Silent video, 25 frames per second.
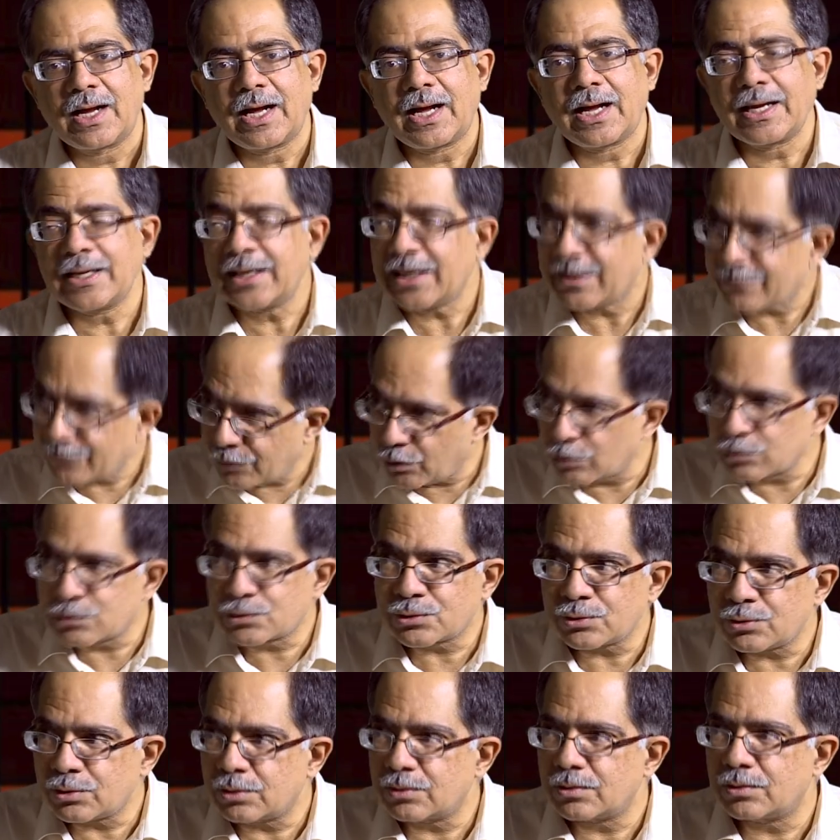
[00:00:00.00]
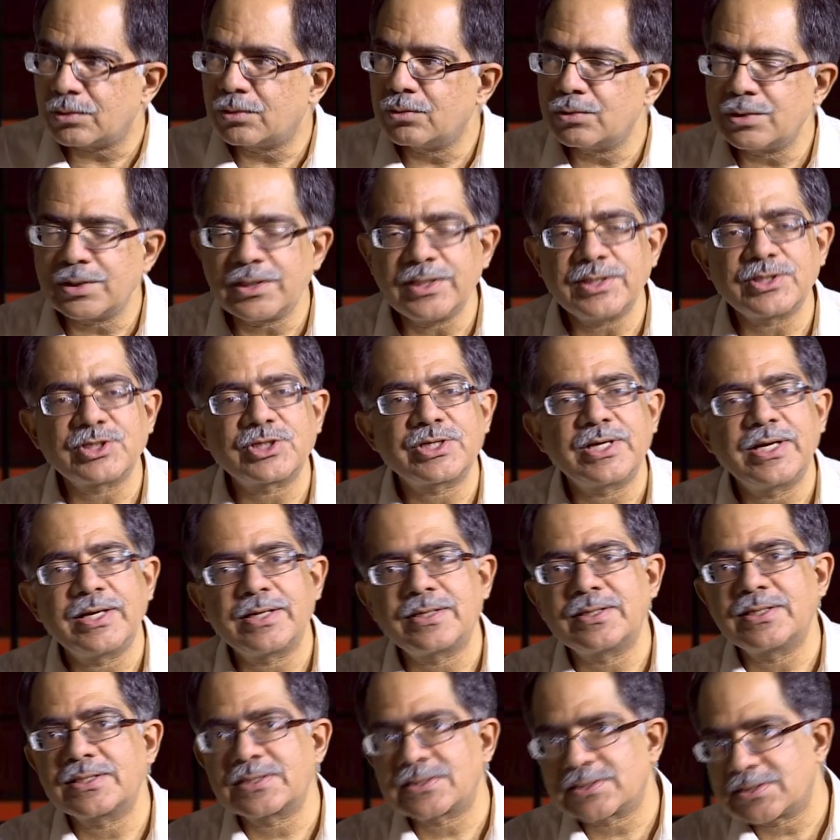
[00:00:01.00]
I have also only
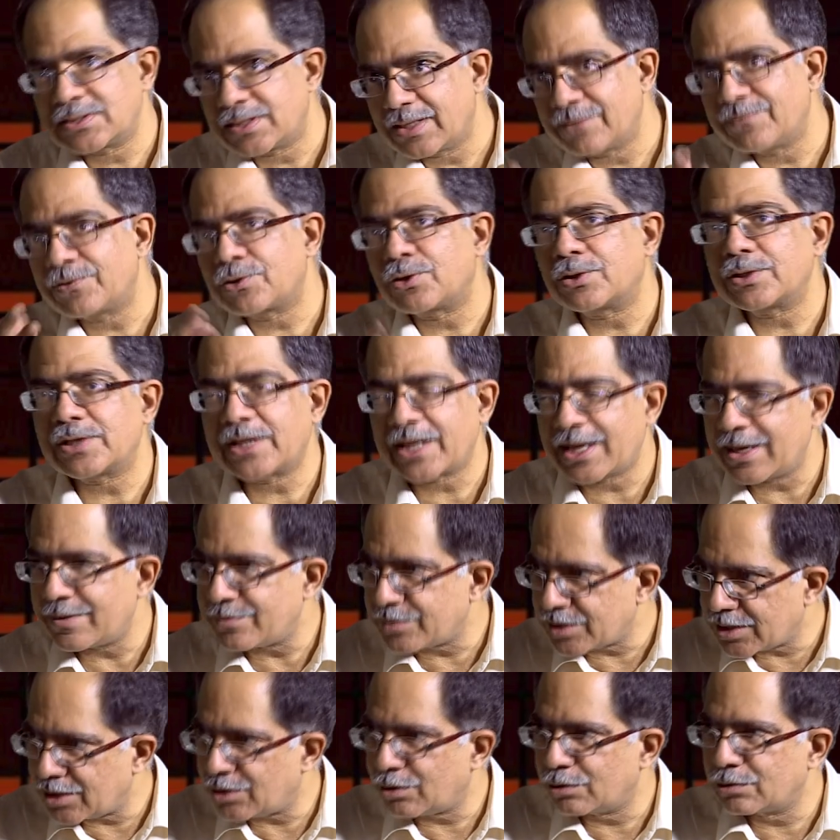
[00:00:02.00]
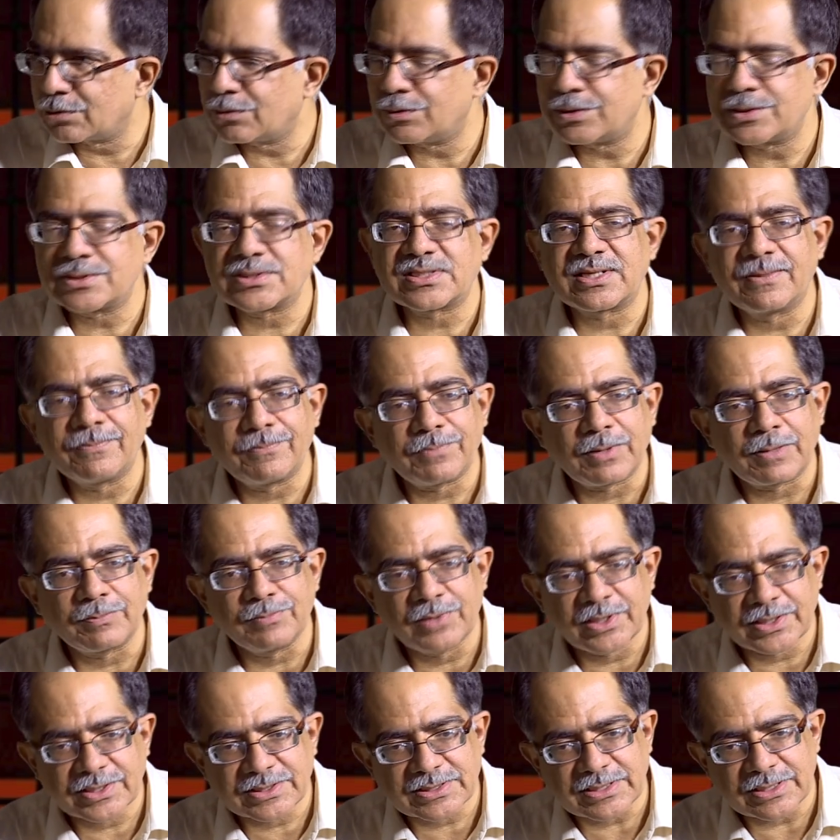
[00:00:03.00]
shared this never on camera, although in some
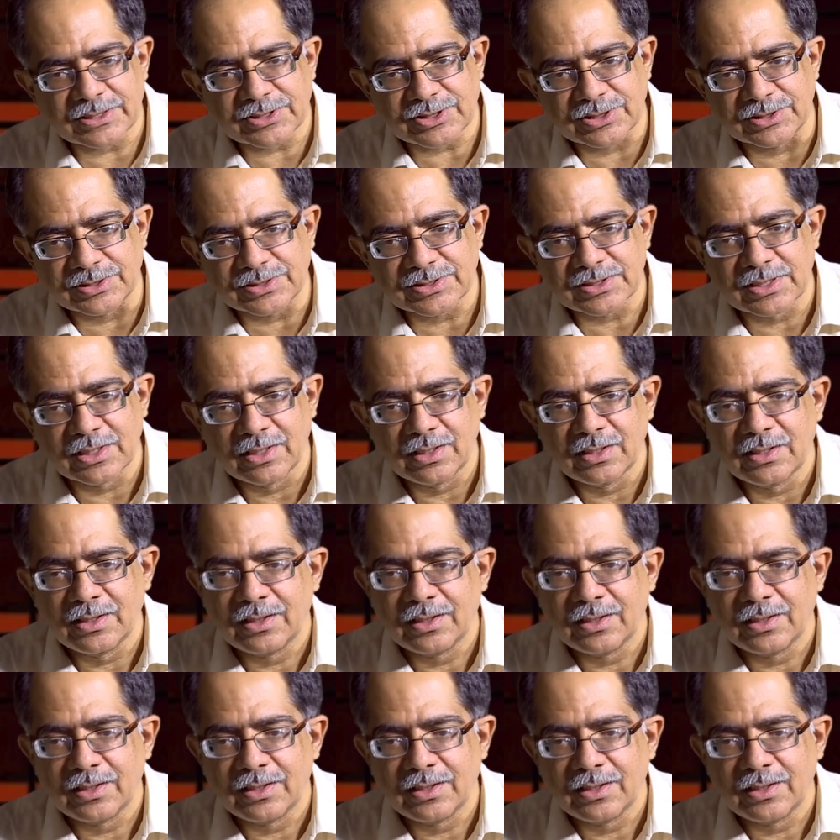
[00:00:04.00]
public sessions,